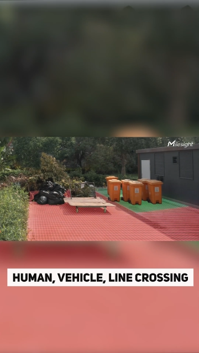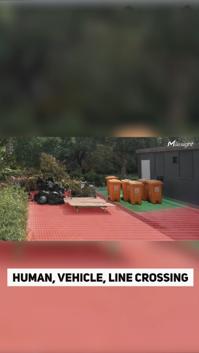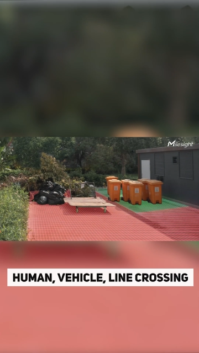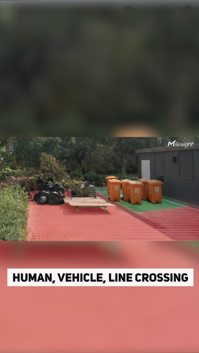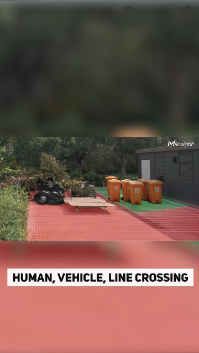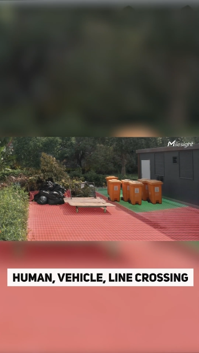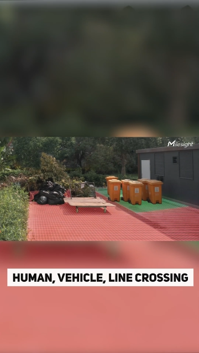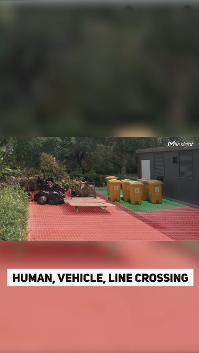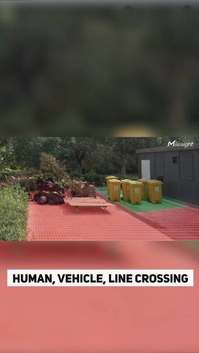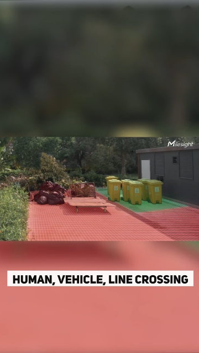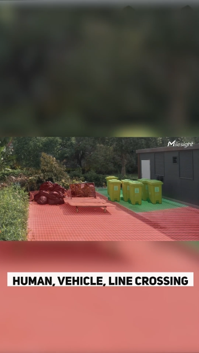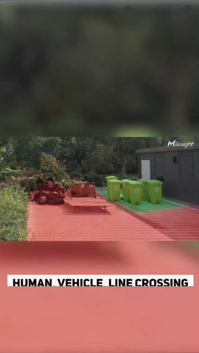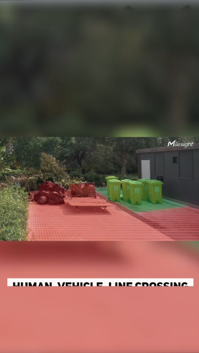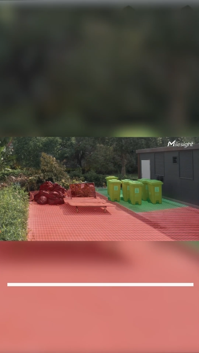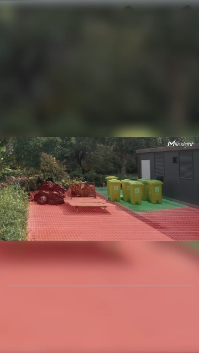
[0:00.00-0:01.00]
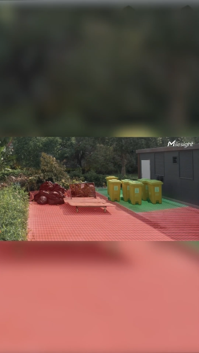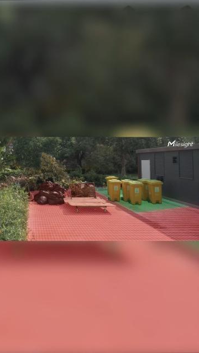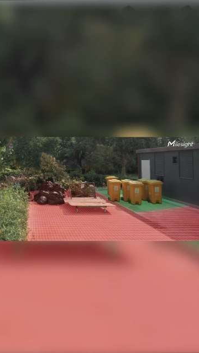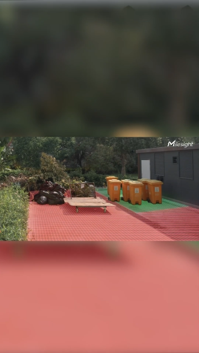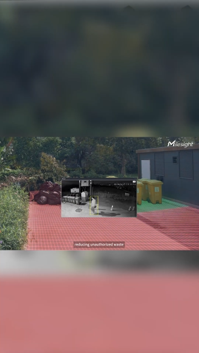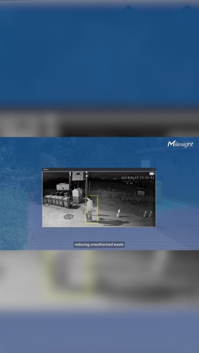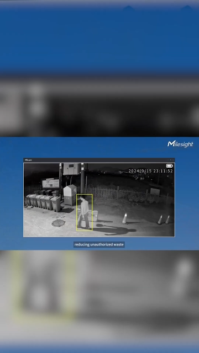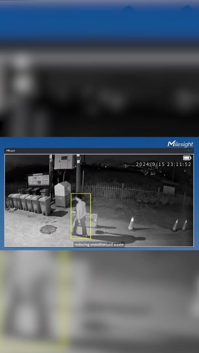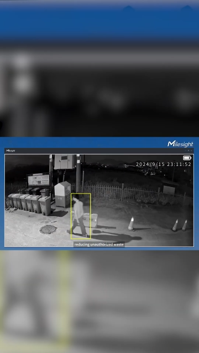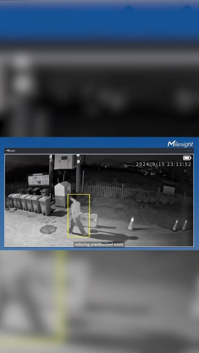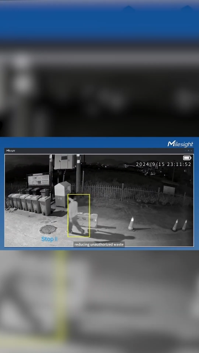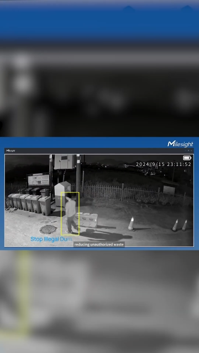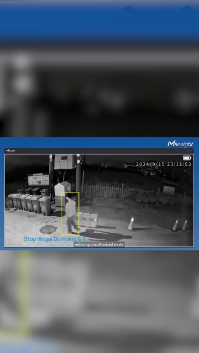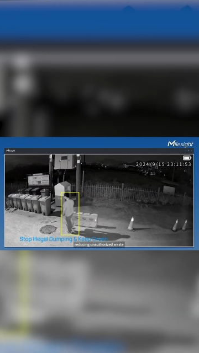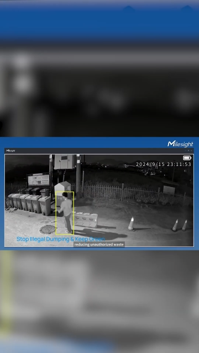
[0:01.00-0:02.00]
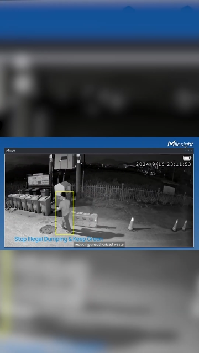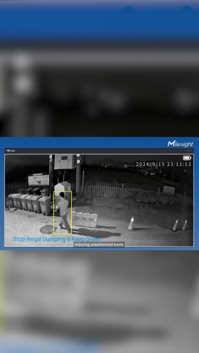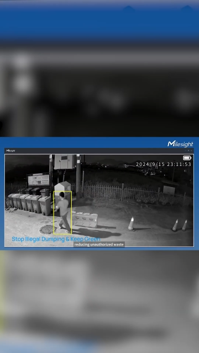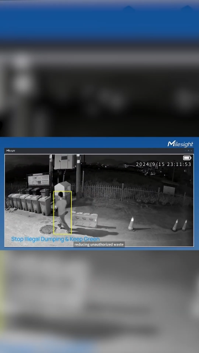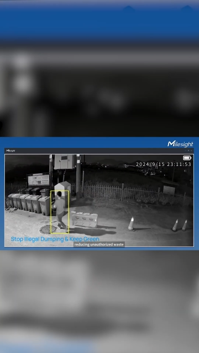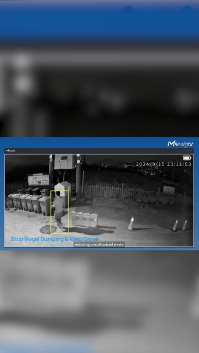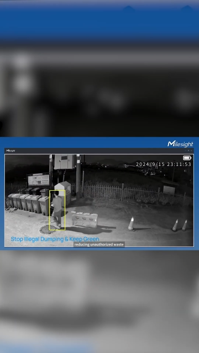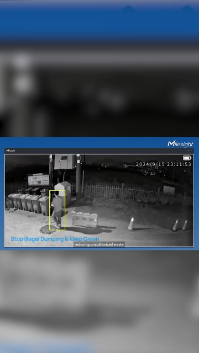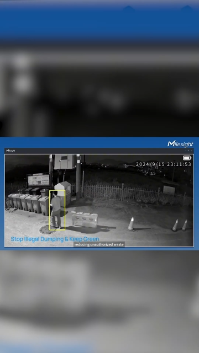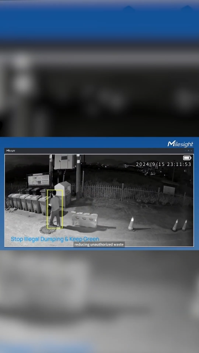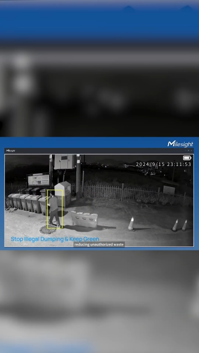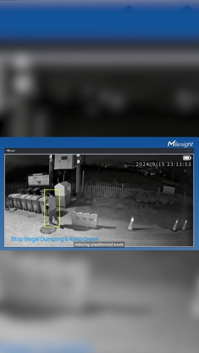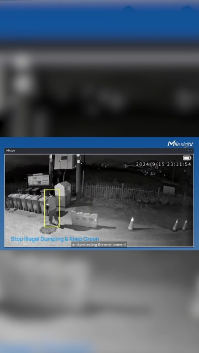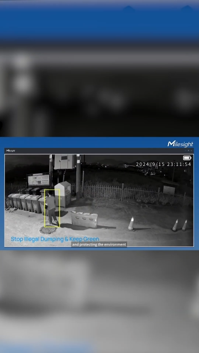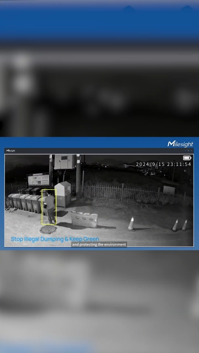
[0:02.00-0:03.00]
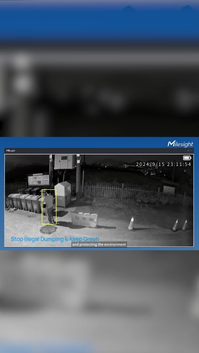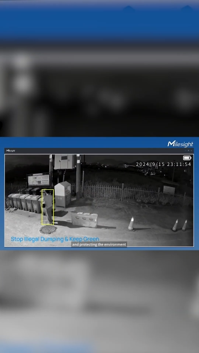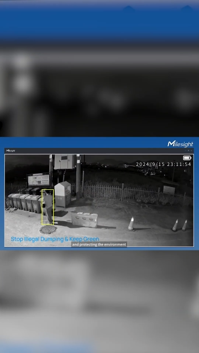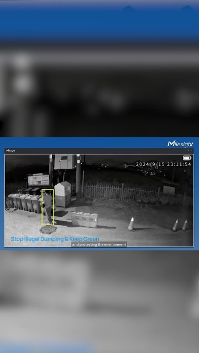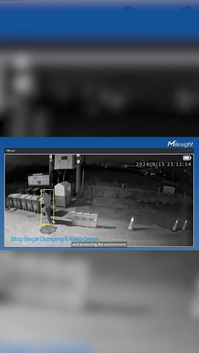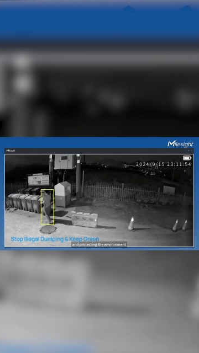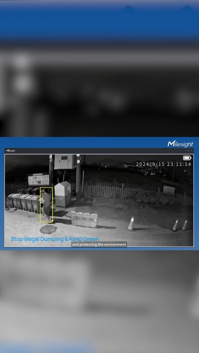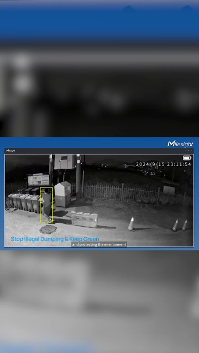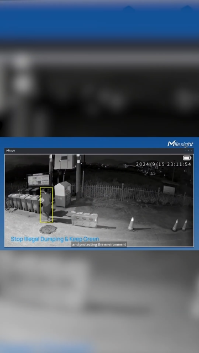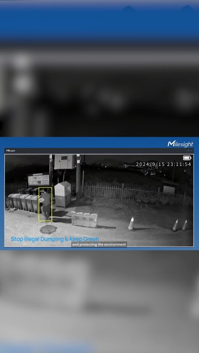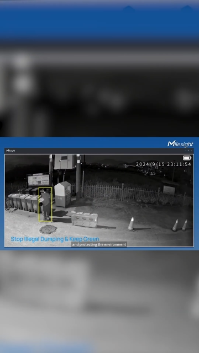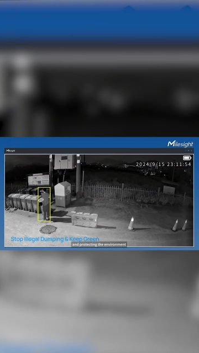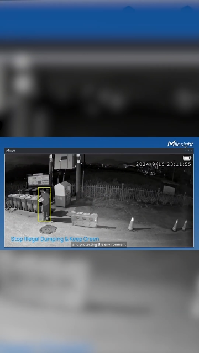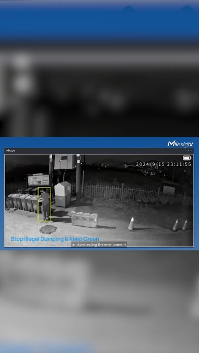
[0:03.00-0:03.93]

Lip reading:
No face is visible, so there are no lips to read.